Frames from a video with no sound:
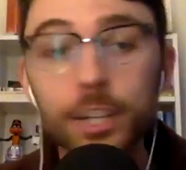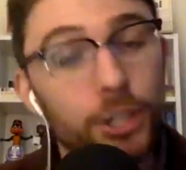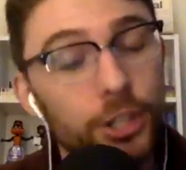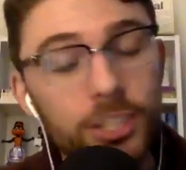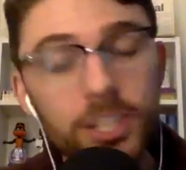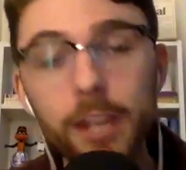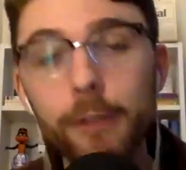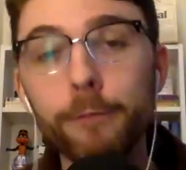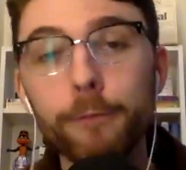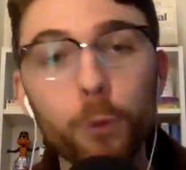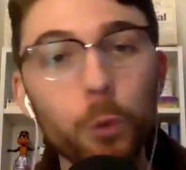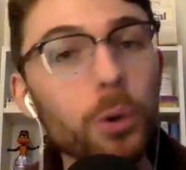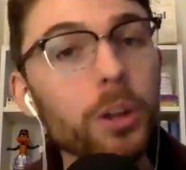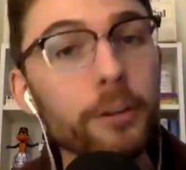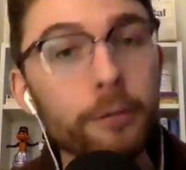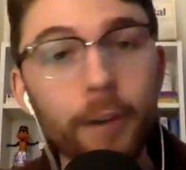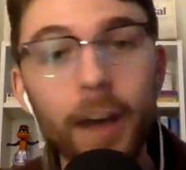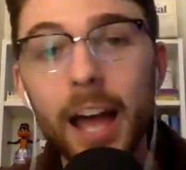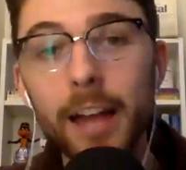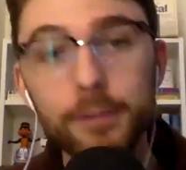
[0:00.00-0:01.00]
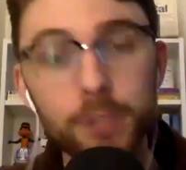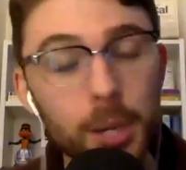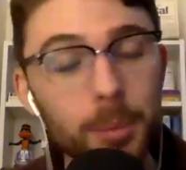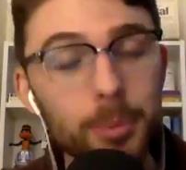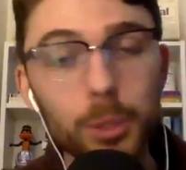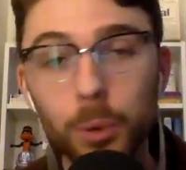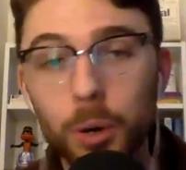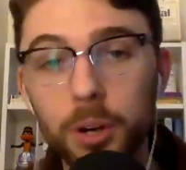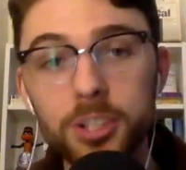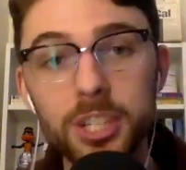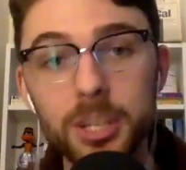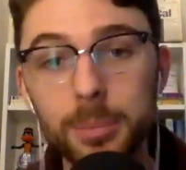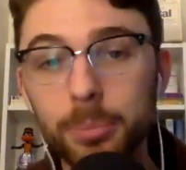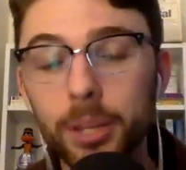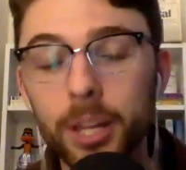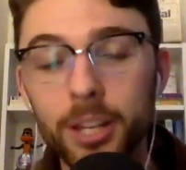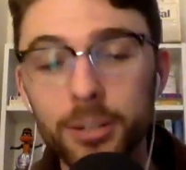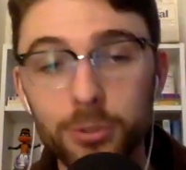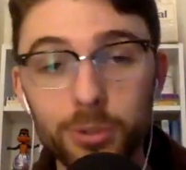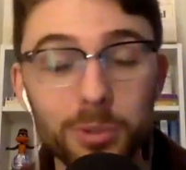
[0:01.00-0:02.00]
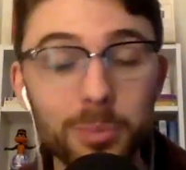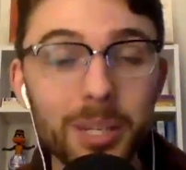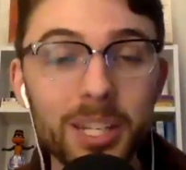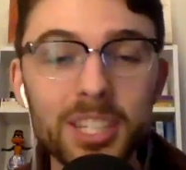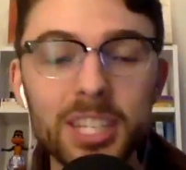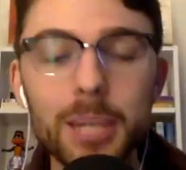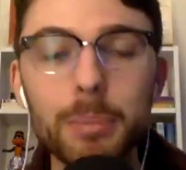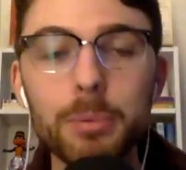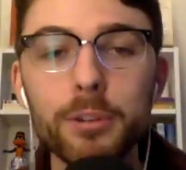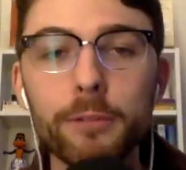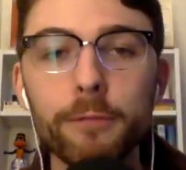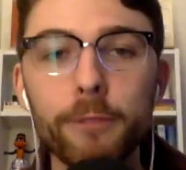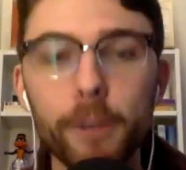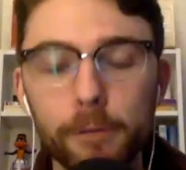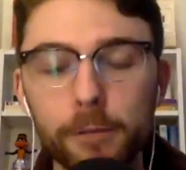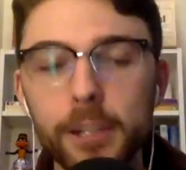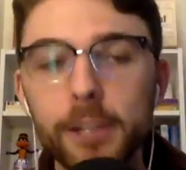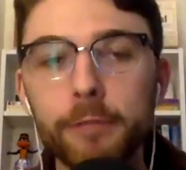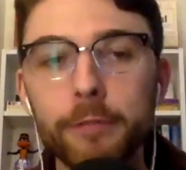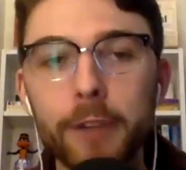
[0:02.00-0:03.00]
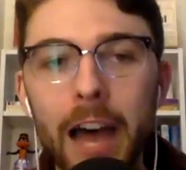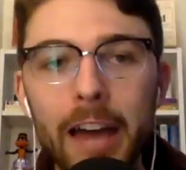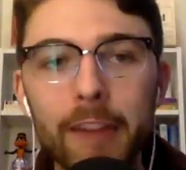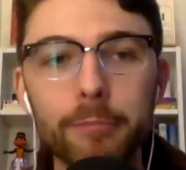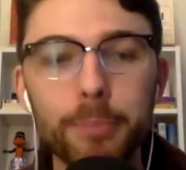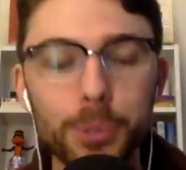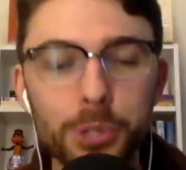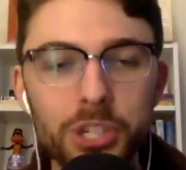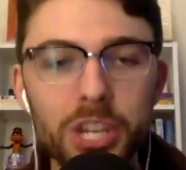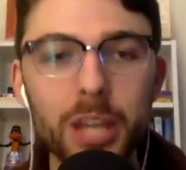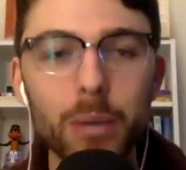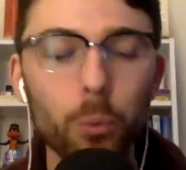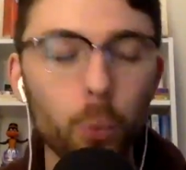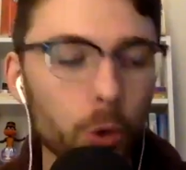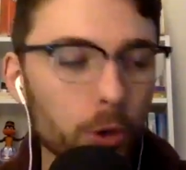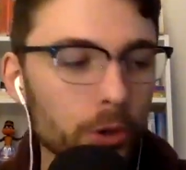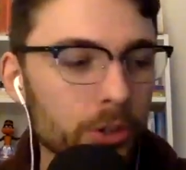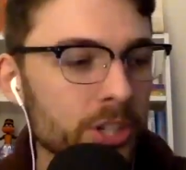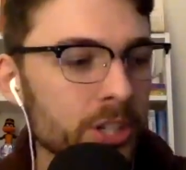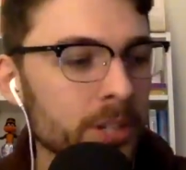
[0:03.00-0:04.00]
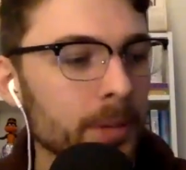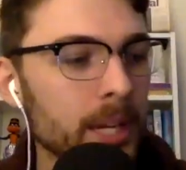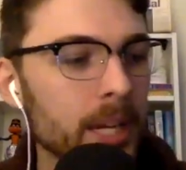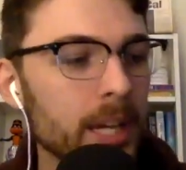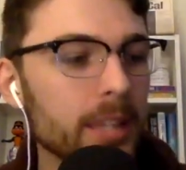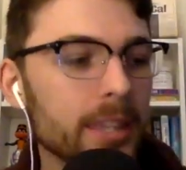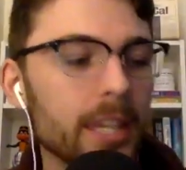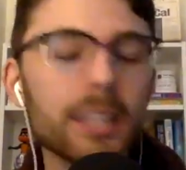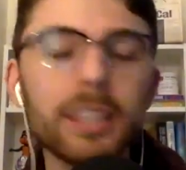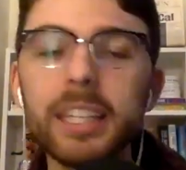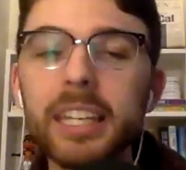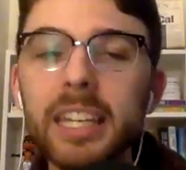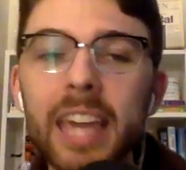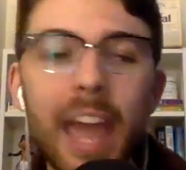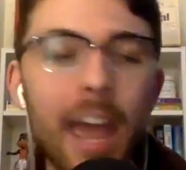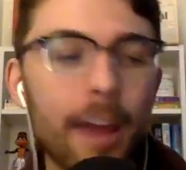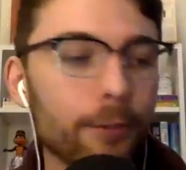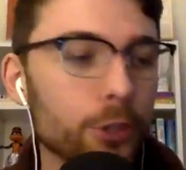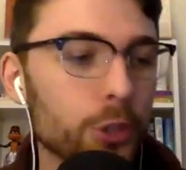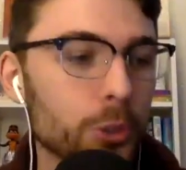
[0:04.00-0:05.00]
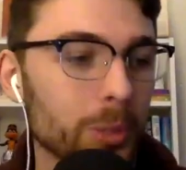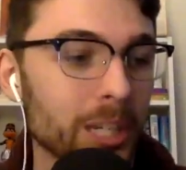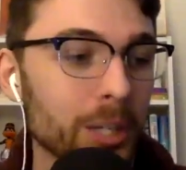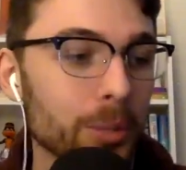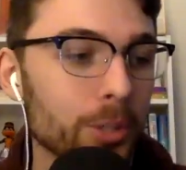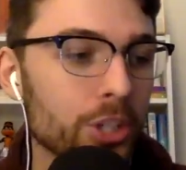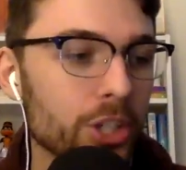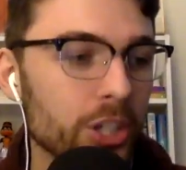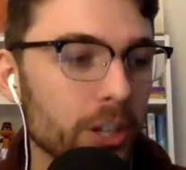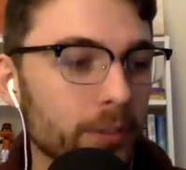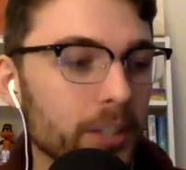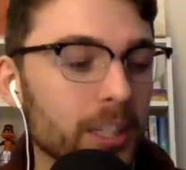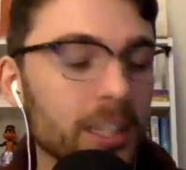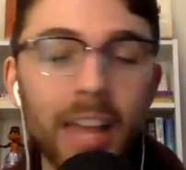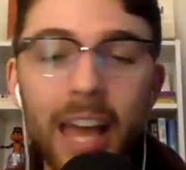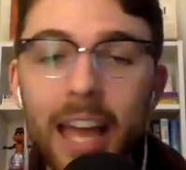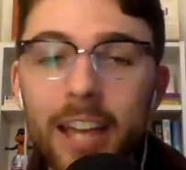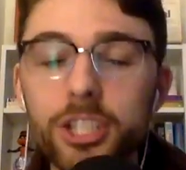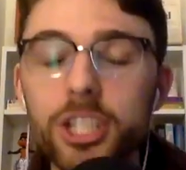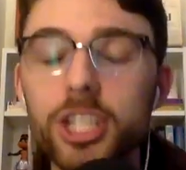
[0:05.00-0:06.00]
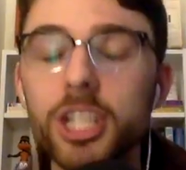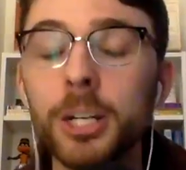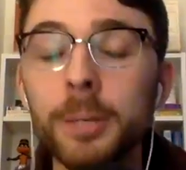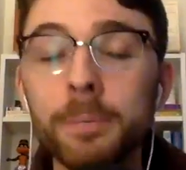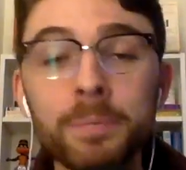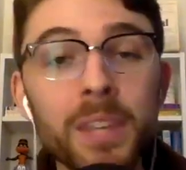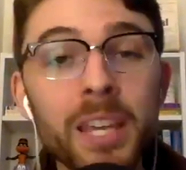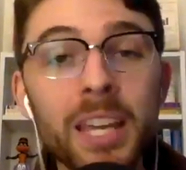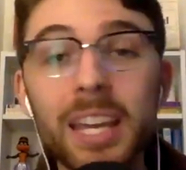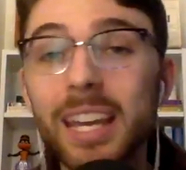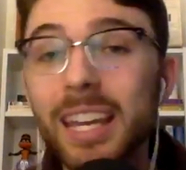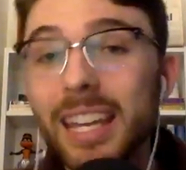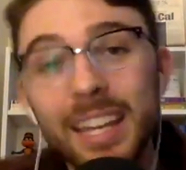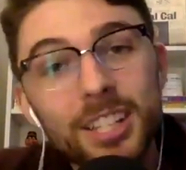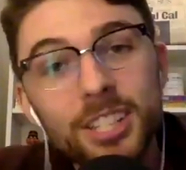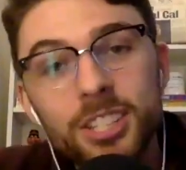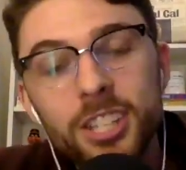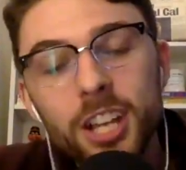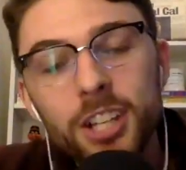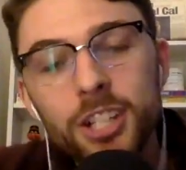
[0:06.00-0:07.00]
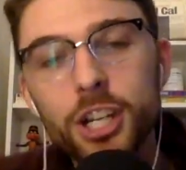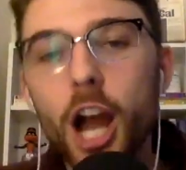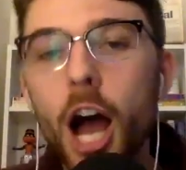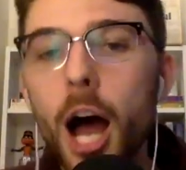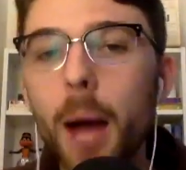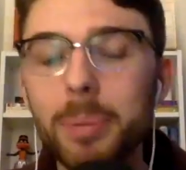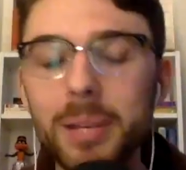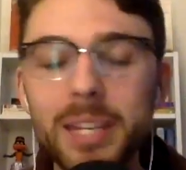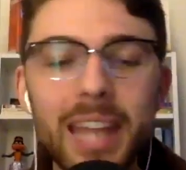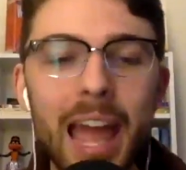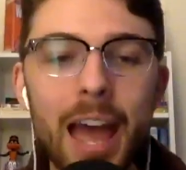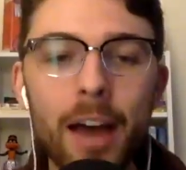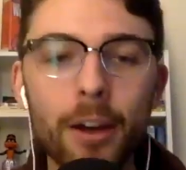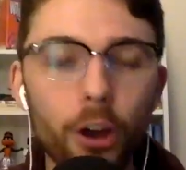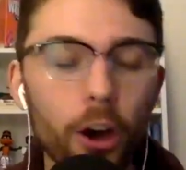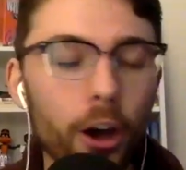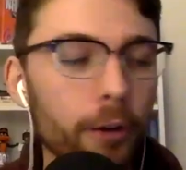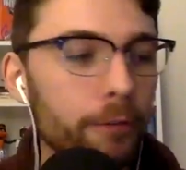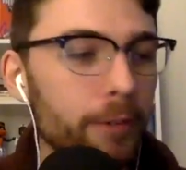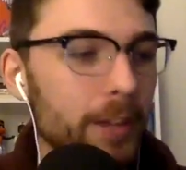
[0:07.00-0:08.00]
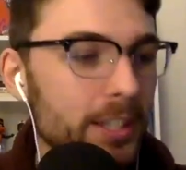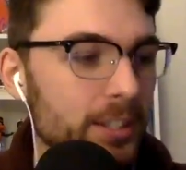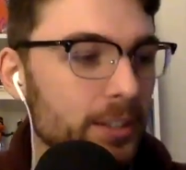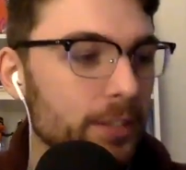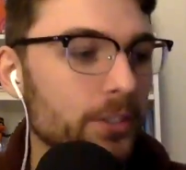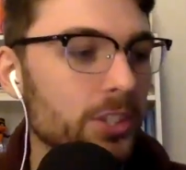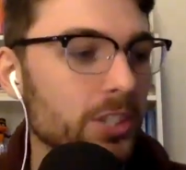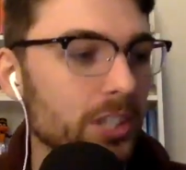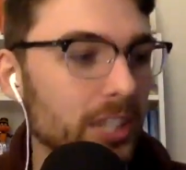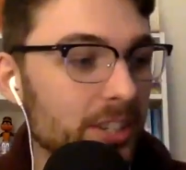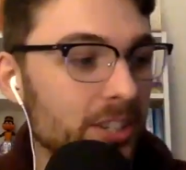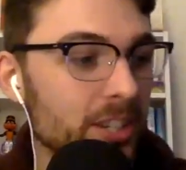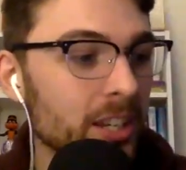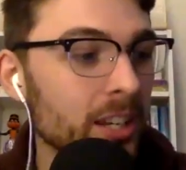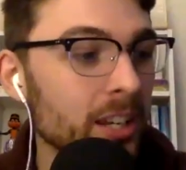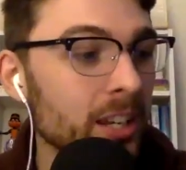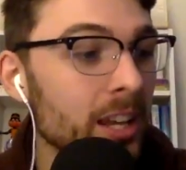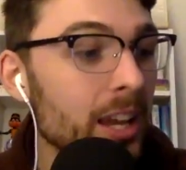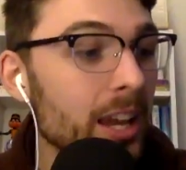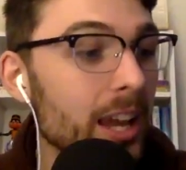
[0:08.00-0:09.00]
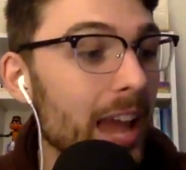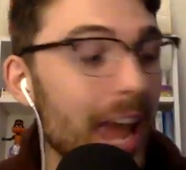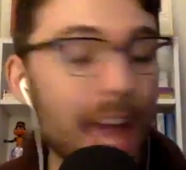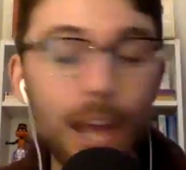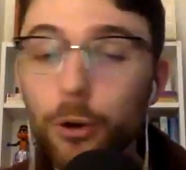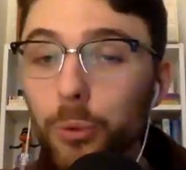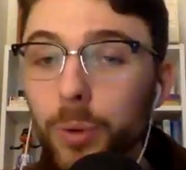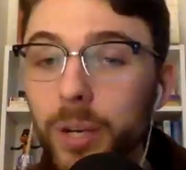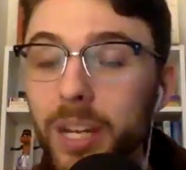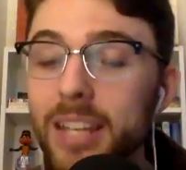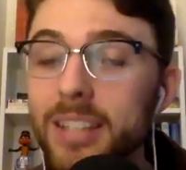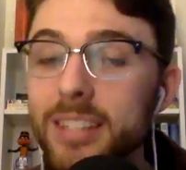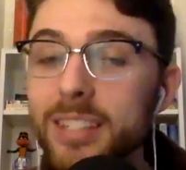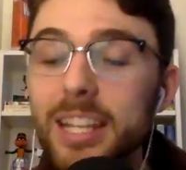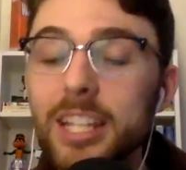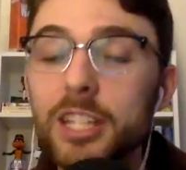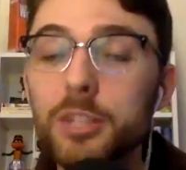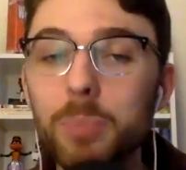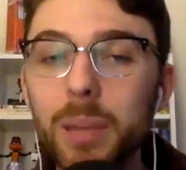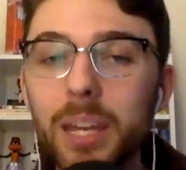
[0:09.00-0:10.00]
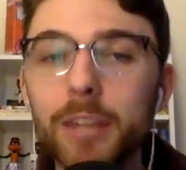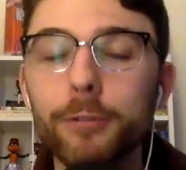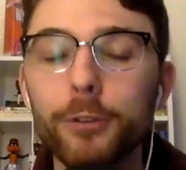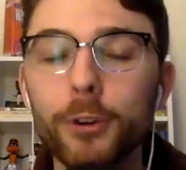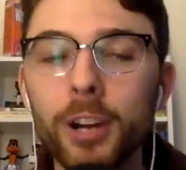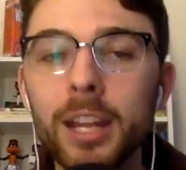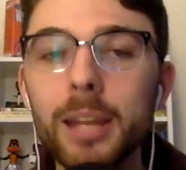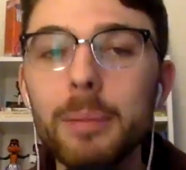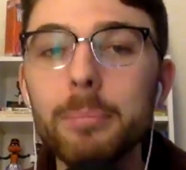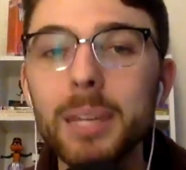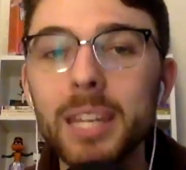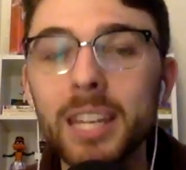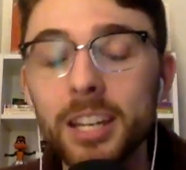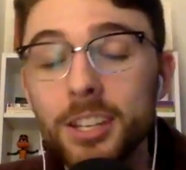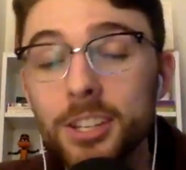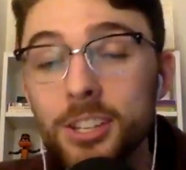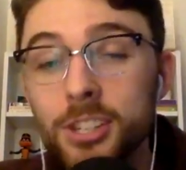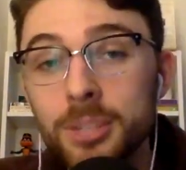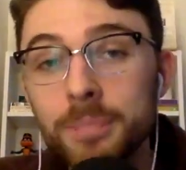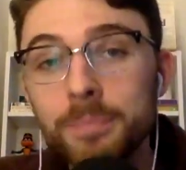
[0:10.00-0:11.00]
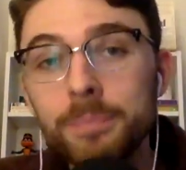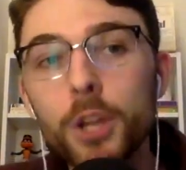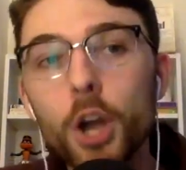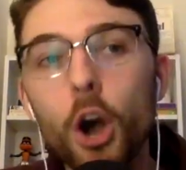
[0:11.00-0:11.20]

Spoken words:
just a 45 WRC plus, which means he was 55% worse than league average when he was shifted last year. He had such an up and down offensive season. And Urias, it's big for him because